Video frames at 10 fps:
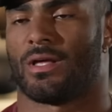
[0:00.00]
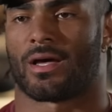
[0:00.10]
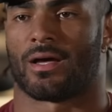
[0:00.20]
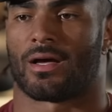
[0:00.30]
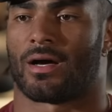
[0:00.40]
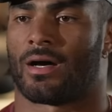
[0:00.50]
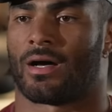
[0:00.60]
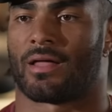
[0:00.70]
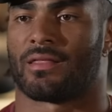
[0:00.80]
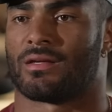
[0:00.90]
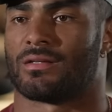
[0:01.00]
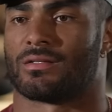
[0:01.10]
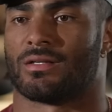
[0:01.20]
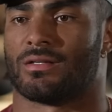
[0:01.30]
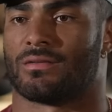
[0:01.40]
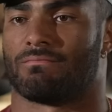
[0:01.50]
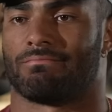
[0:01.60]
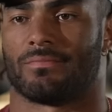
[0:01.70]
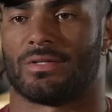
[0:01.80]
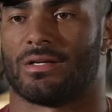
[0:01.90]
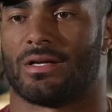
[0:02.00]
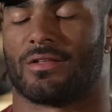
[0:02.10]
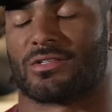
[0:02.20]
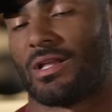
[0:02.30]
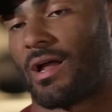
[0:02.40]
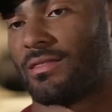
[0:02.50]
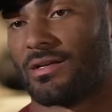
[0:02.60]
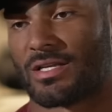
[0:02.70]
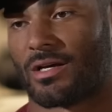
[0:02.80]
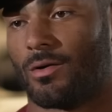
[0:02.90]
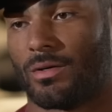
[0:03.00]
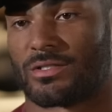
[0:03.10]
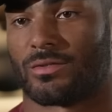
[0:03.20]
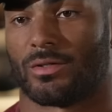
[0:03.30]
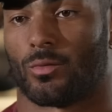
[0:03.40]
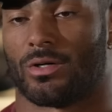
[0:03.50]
Yeah, uh, I think it, it, there's a lot of things that go into it. Mm.